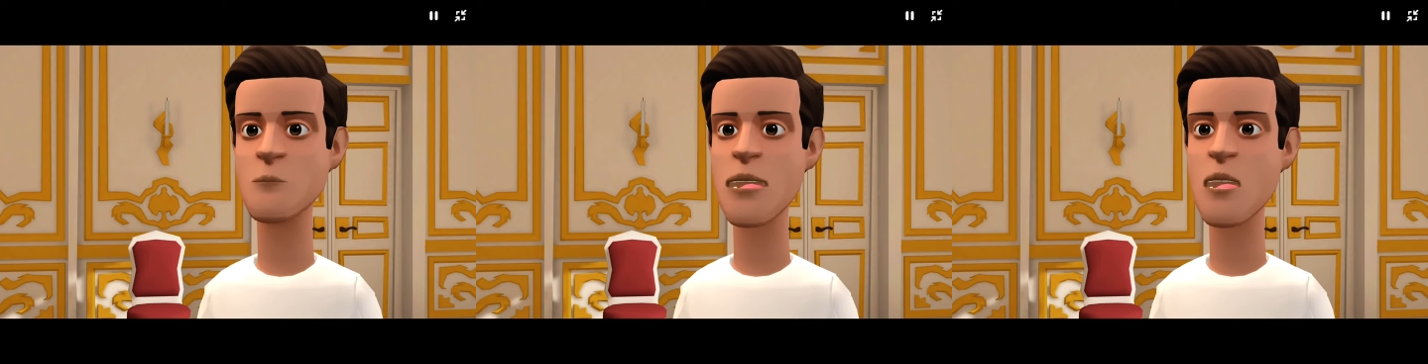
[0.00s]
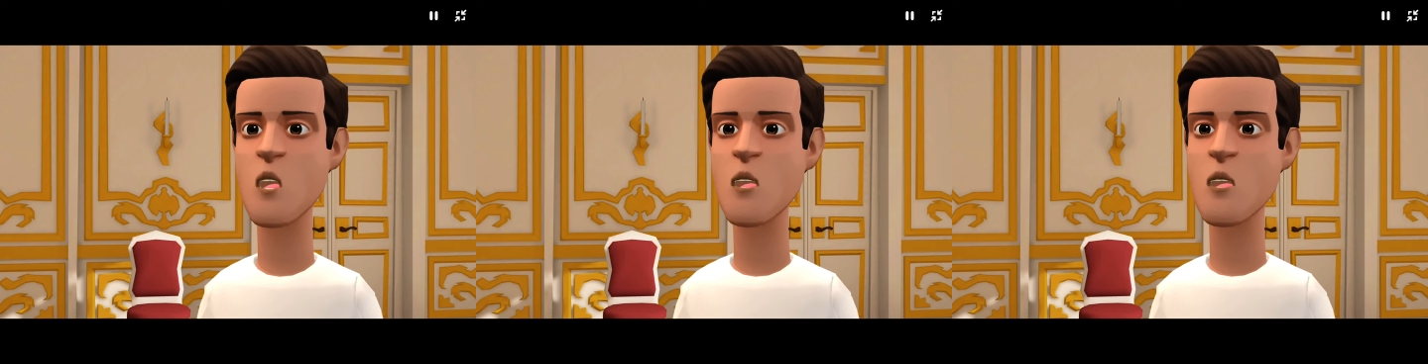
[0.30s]

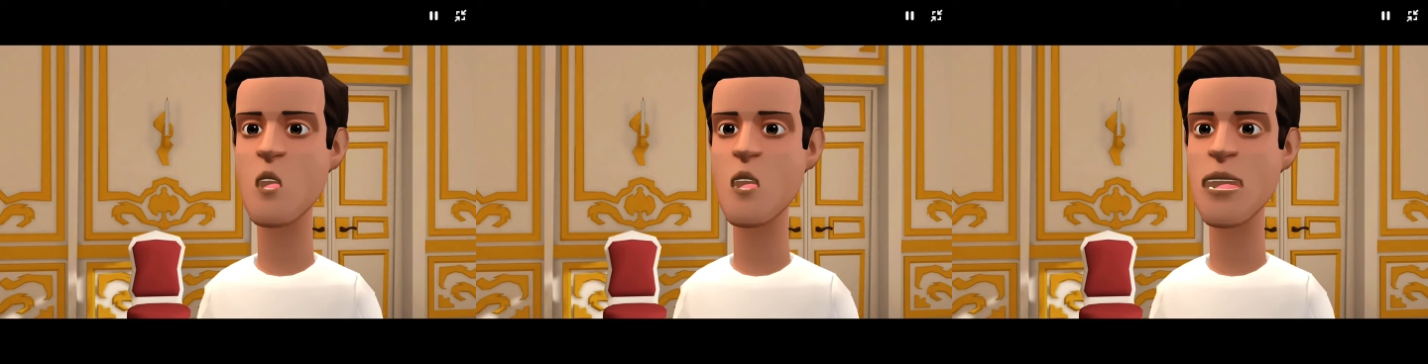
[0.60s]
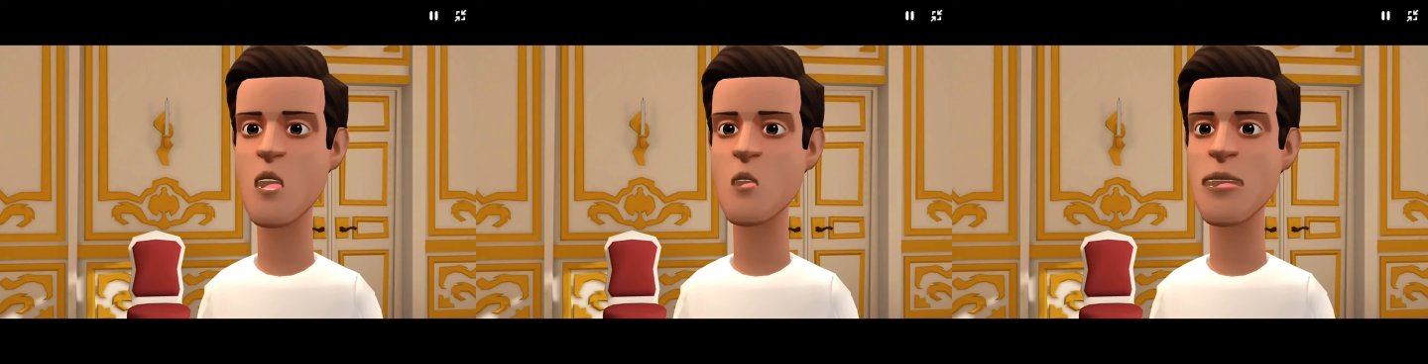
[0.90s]
We got
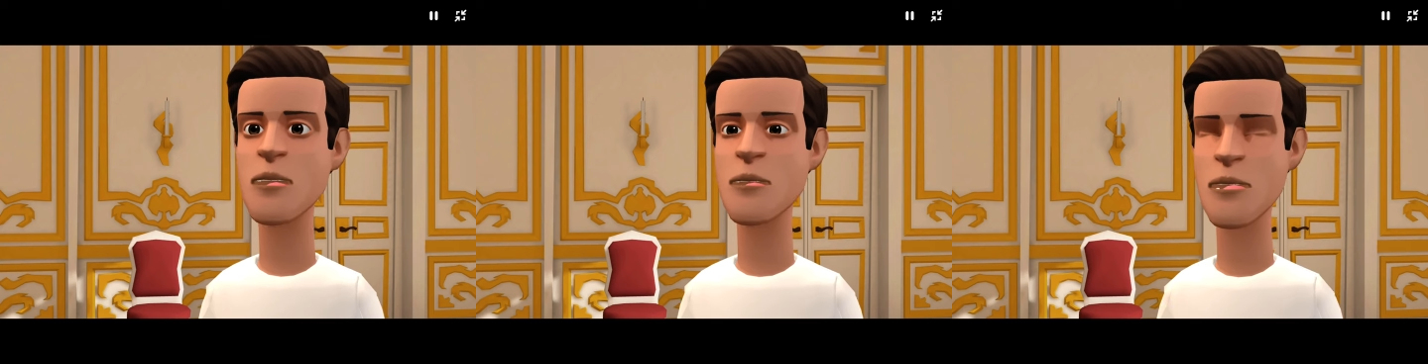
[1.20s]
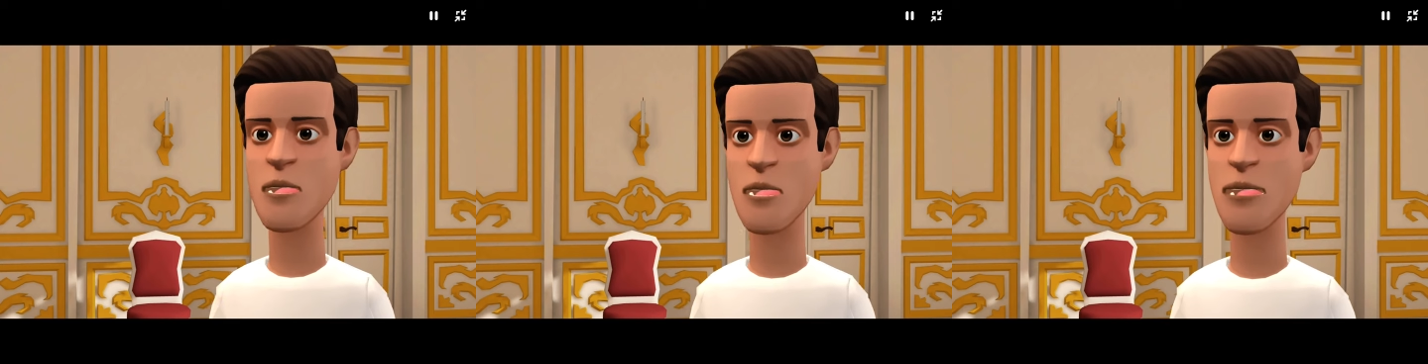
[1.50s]

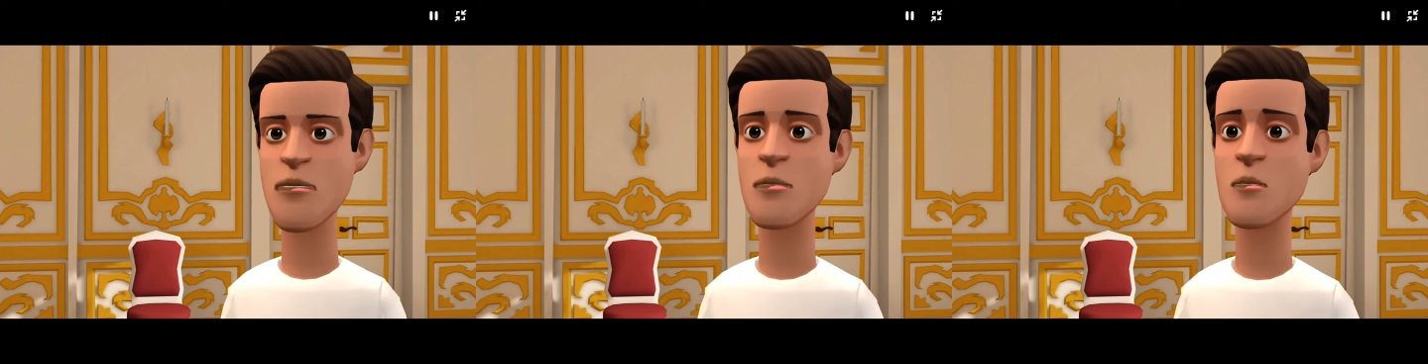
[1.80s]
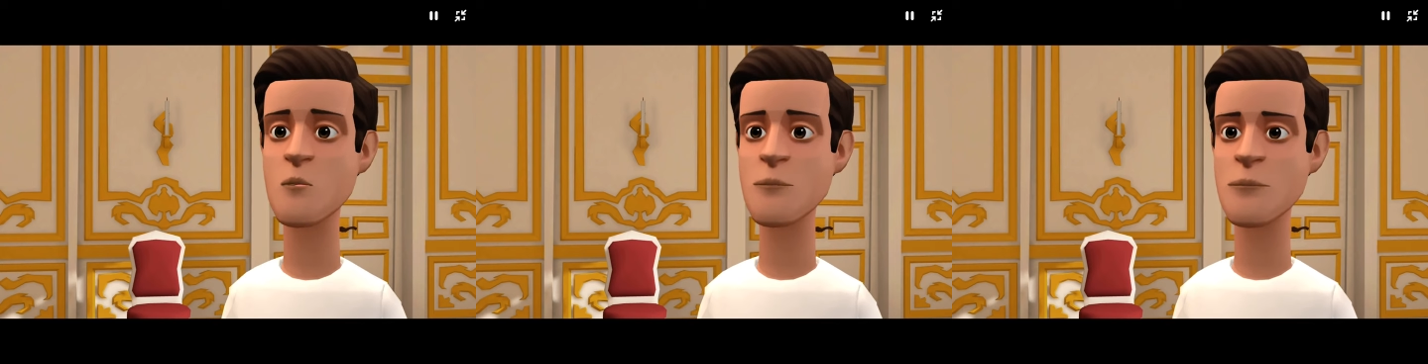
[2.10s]
2,030
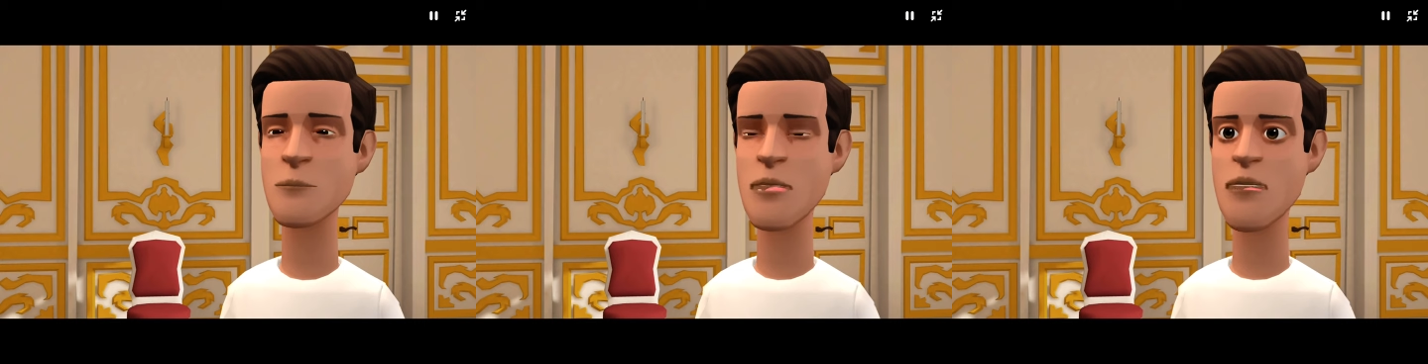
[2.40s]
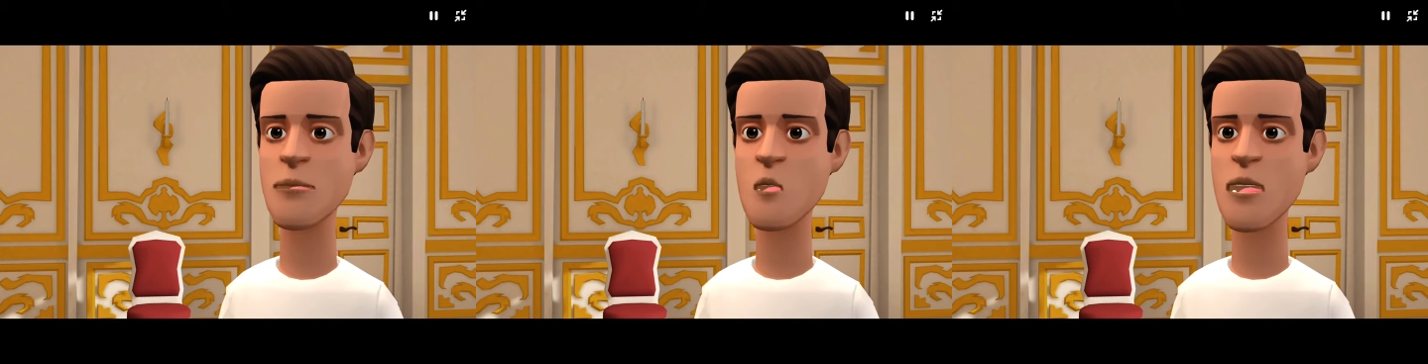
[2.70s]
votes,
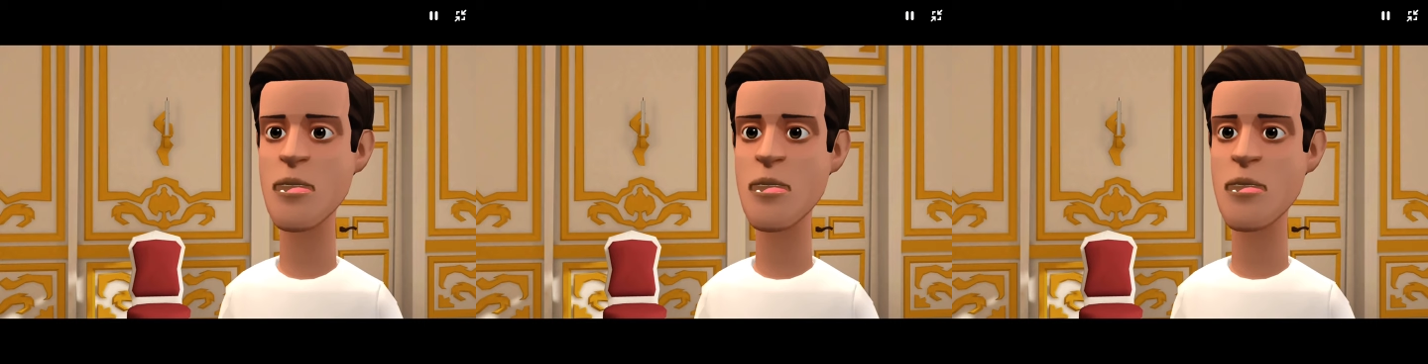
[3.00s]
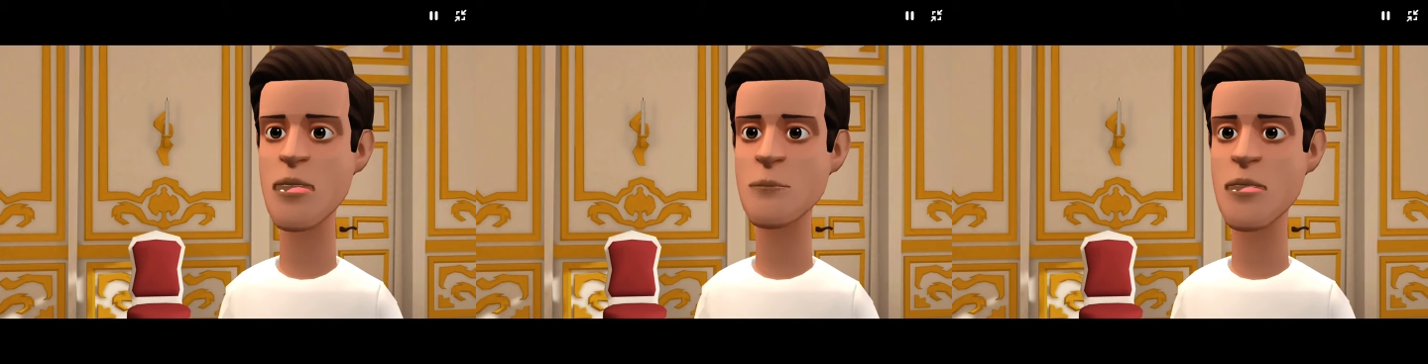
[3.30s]
everybody
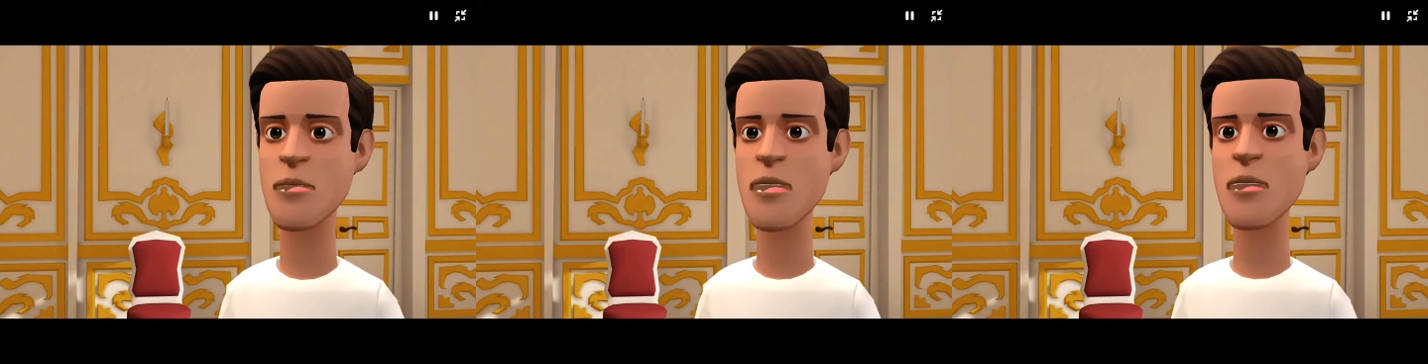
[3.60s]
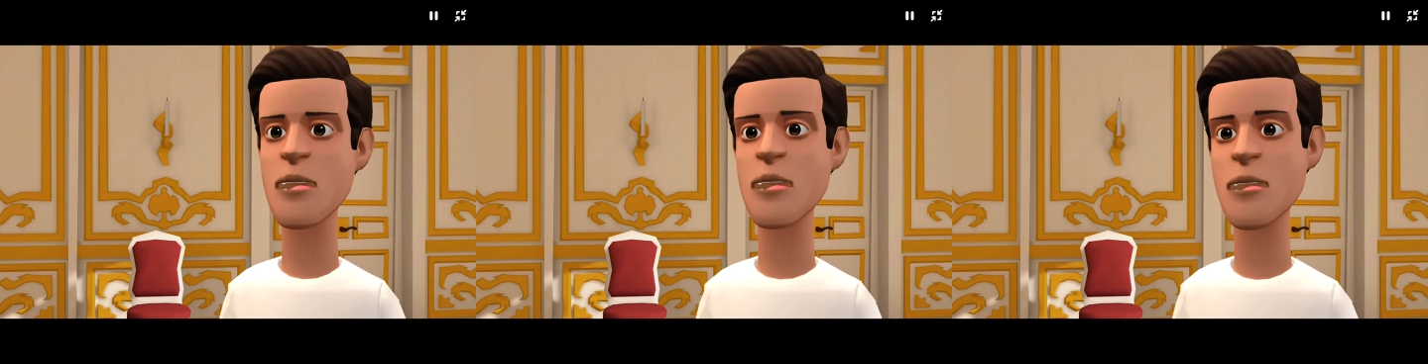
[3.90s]
except
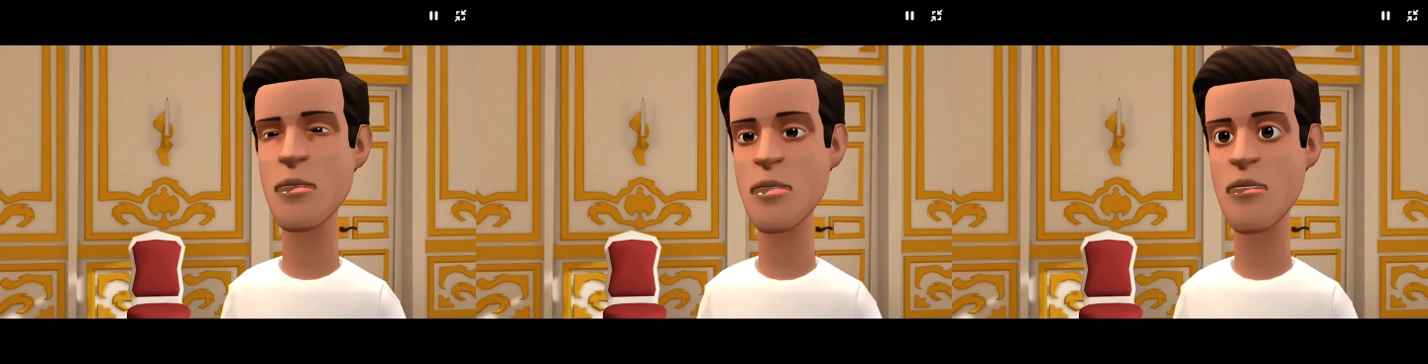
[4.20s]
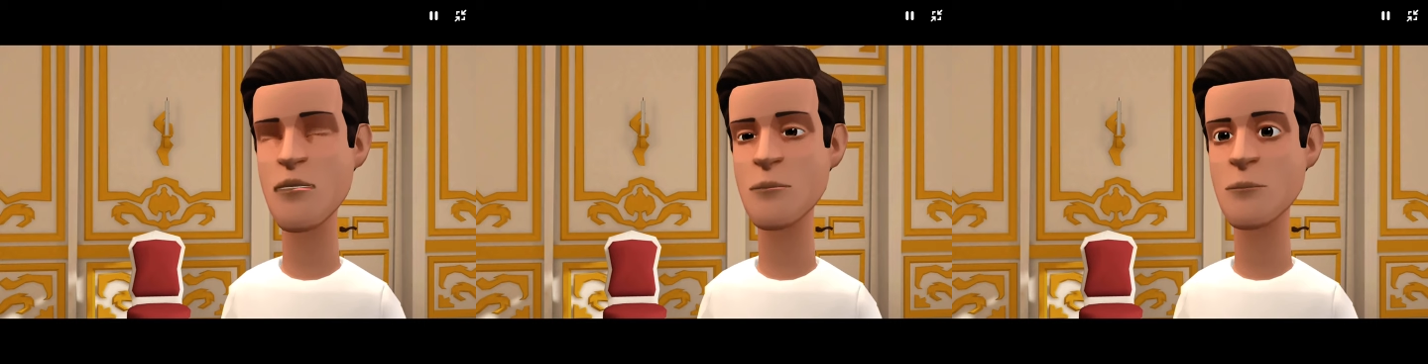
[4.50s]
Kenny is
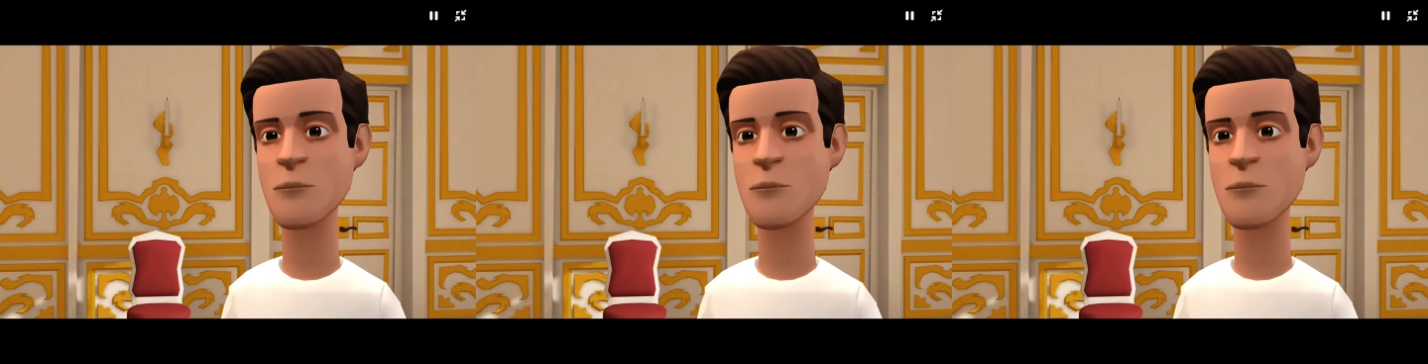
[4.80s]
safe.